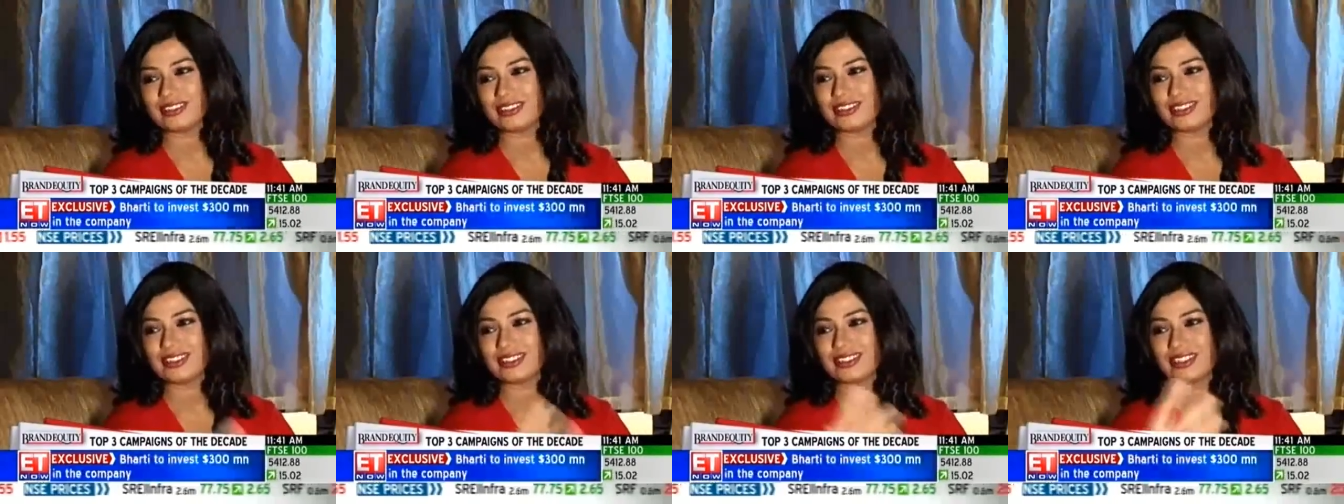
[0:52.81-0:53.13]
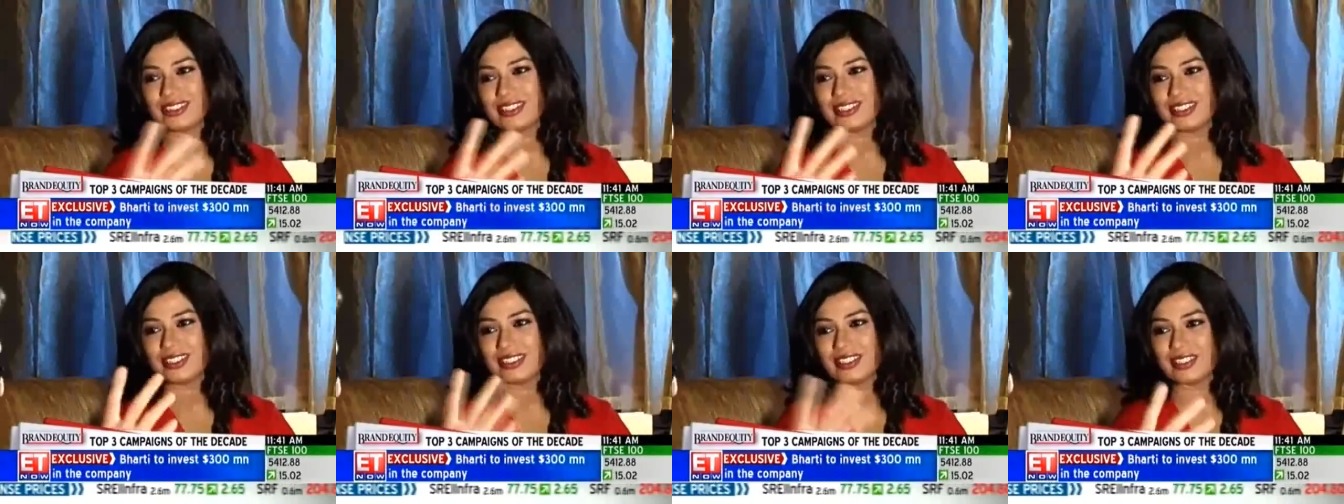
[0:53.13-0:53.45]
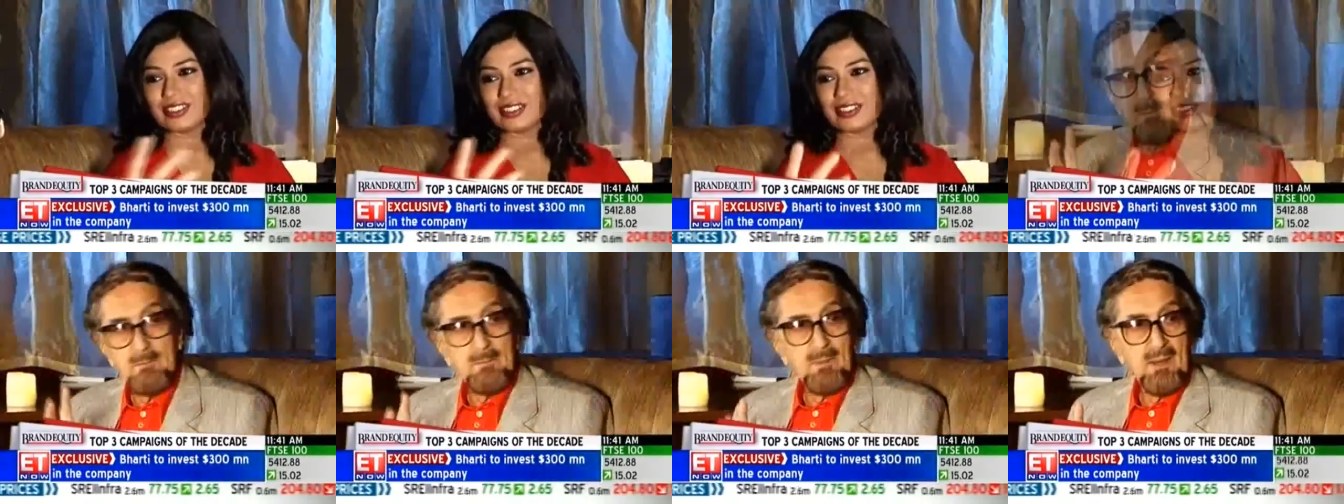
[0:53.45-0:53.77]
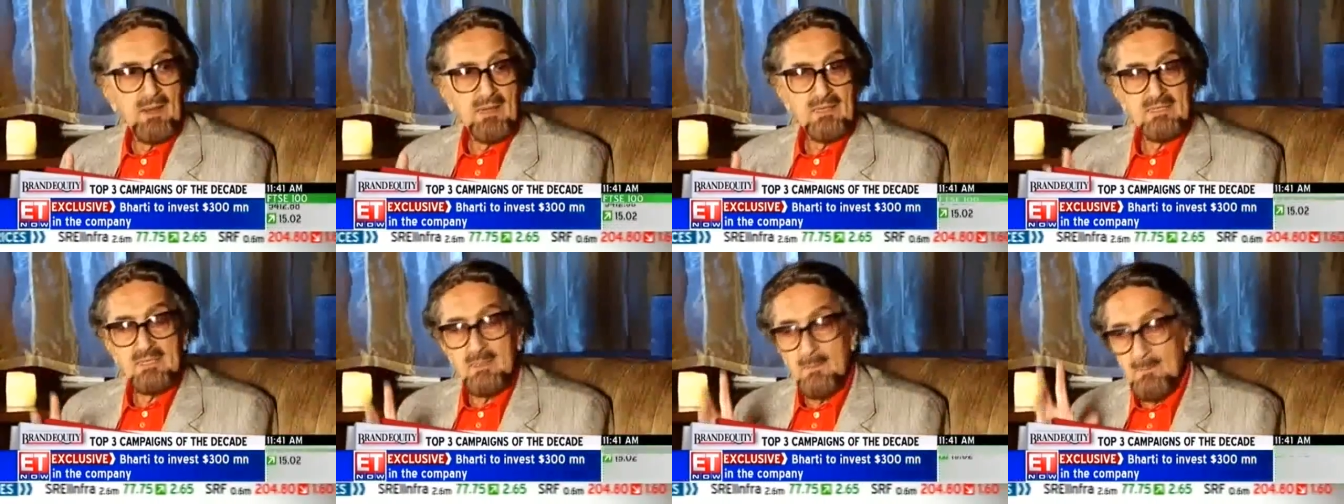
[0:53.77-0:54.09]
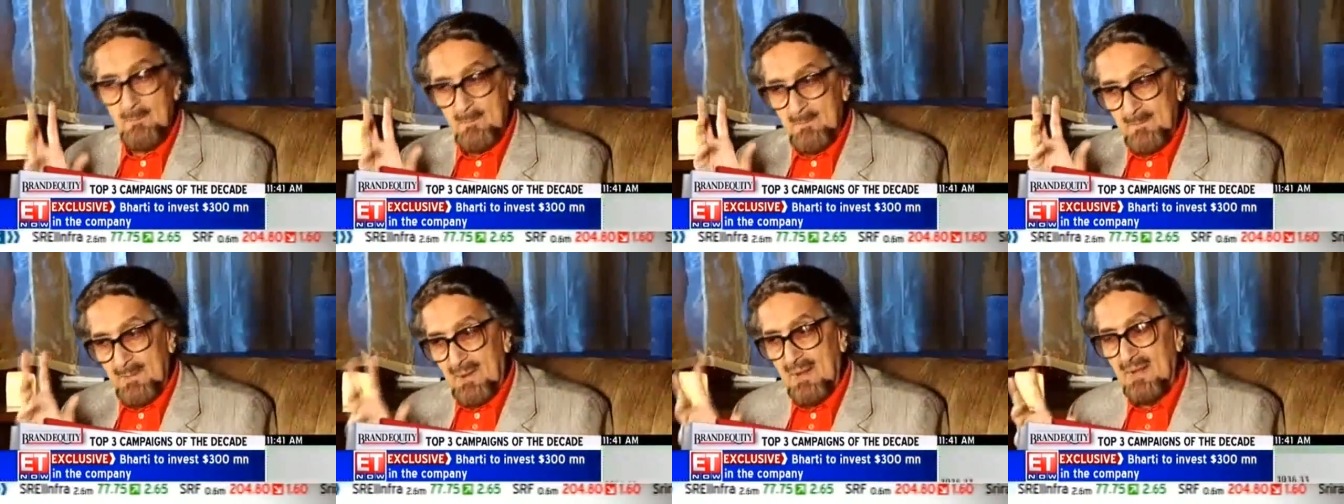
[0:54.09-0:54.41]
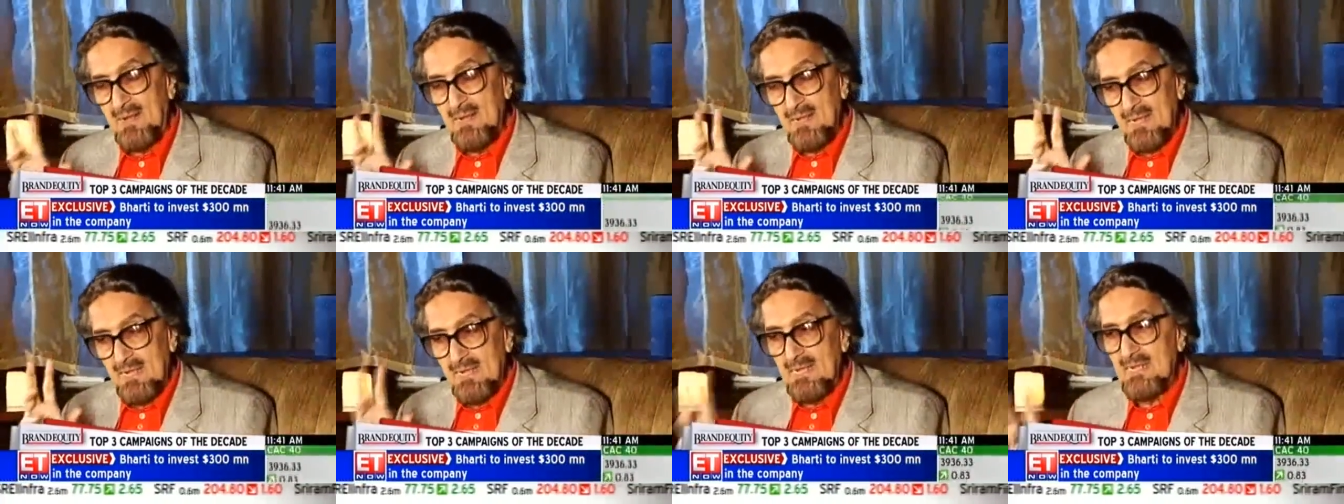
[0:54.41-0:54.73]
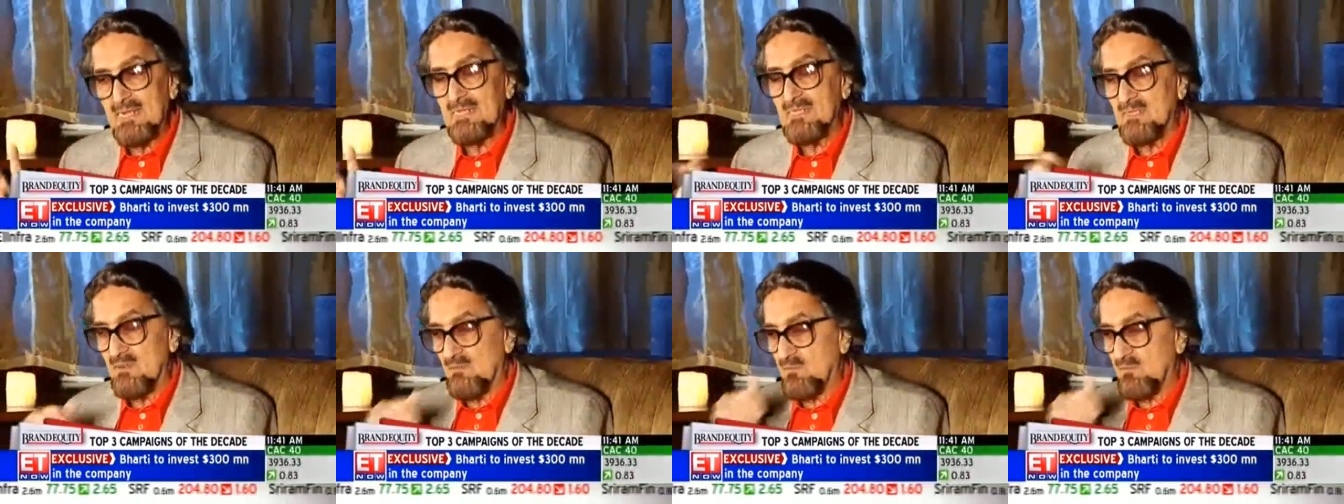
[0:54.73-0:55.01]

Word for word: But it's still the pug. The pug is,